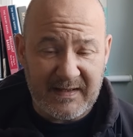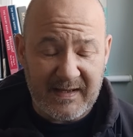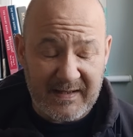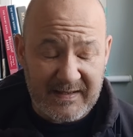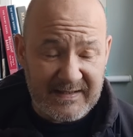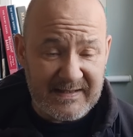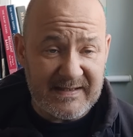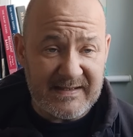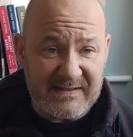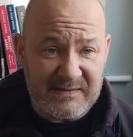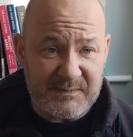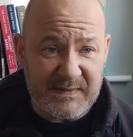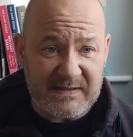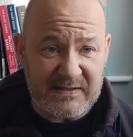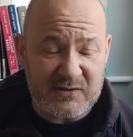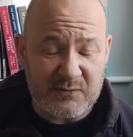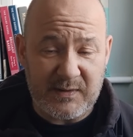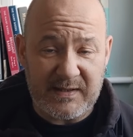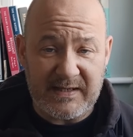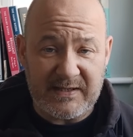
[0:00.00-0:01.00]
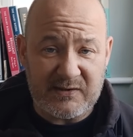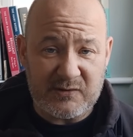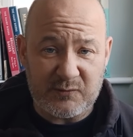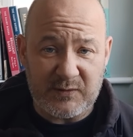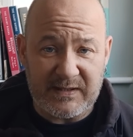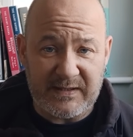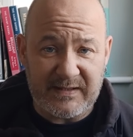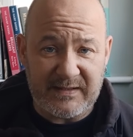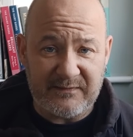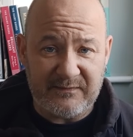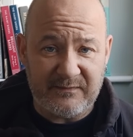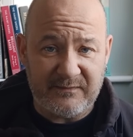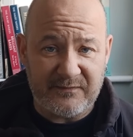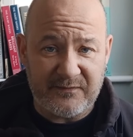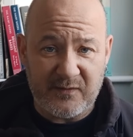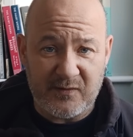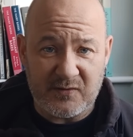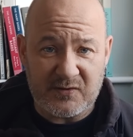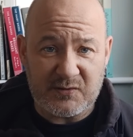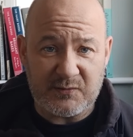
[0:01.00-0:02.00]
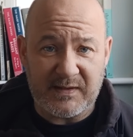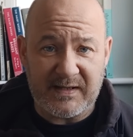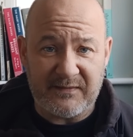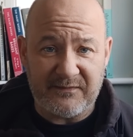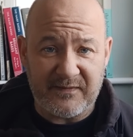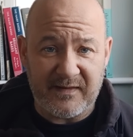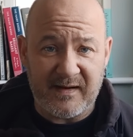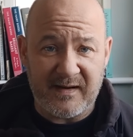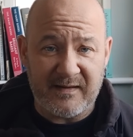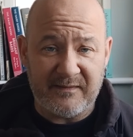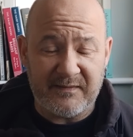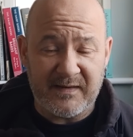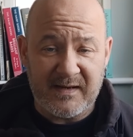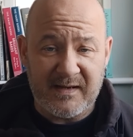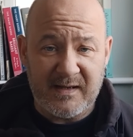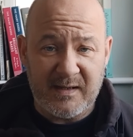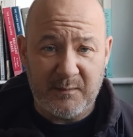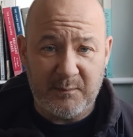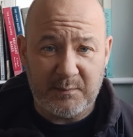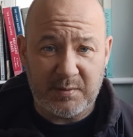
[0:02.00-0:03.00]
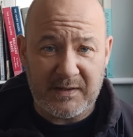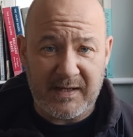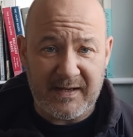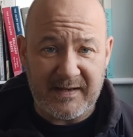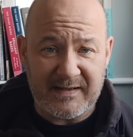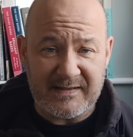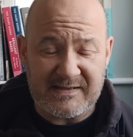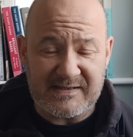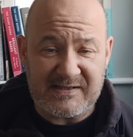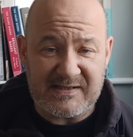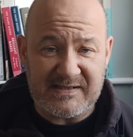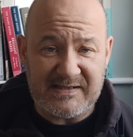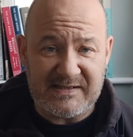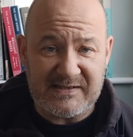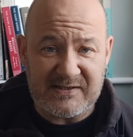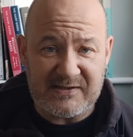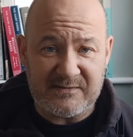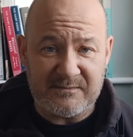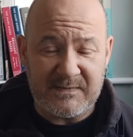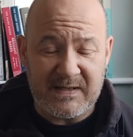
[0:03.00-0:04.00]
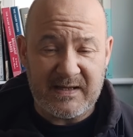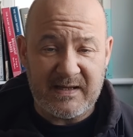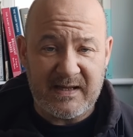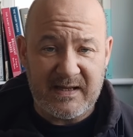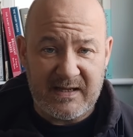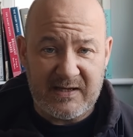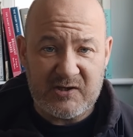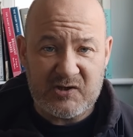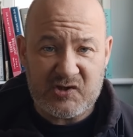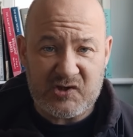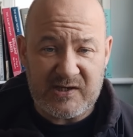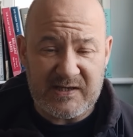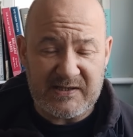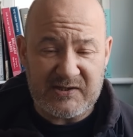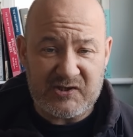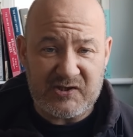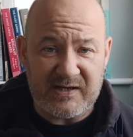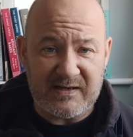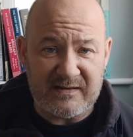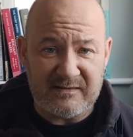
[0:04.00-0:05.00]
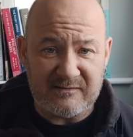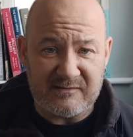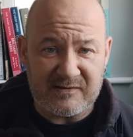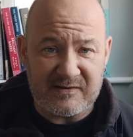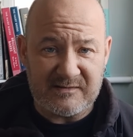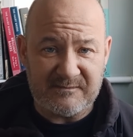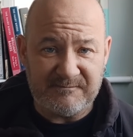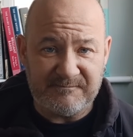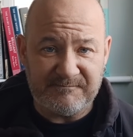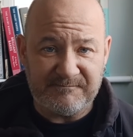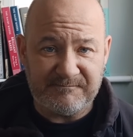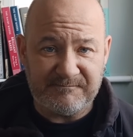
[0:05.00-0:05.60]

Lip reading: and he is my 2024-25 player of the season, Shea Charles.